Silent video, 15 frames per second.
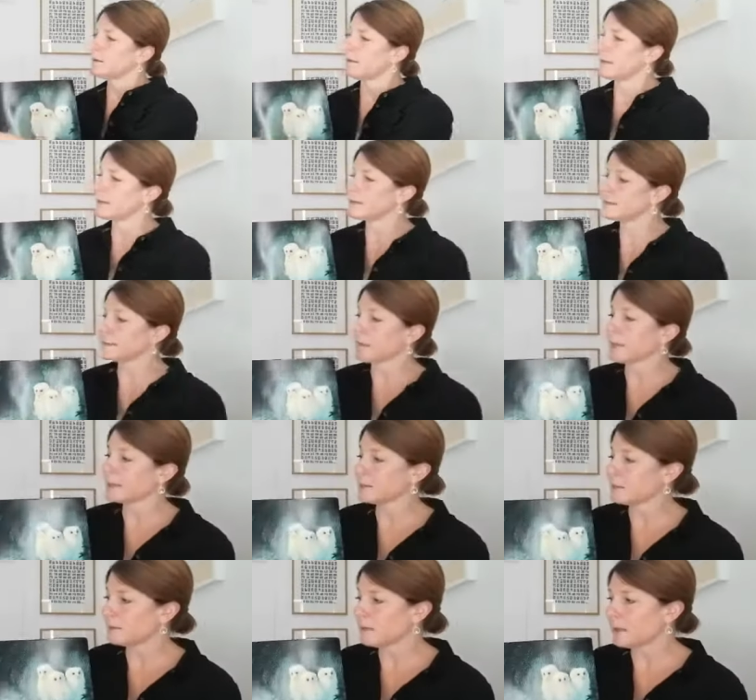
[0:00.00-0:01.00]
They
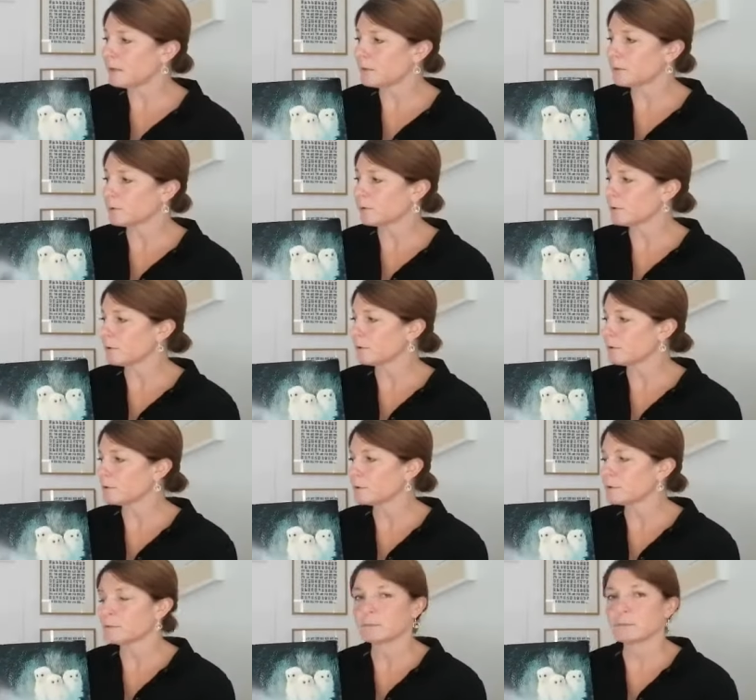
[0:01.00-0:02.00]
sat and they thought.